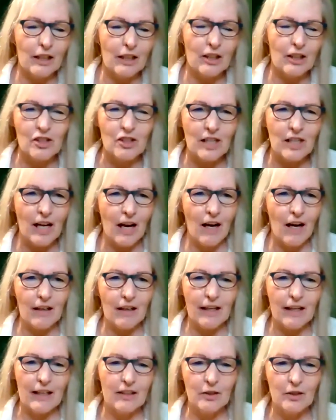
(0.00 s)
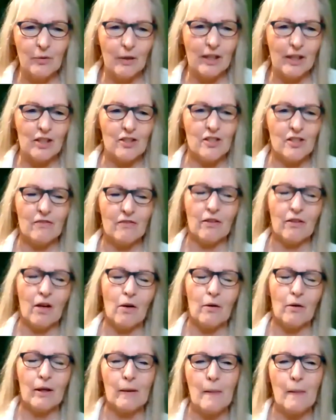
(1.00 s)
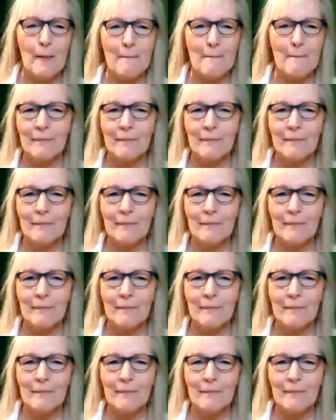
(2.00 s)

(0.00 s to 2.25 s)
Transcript: energy out and new energy flowing.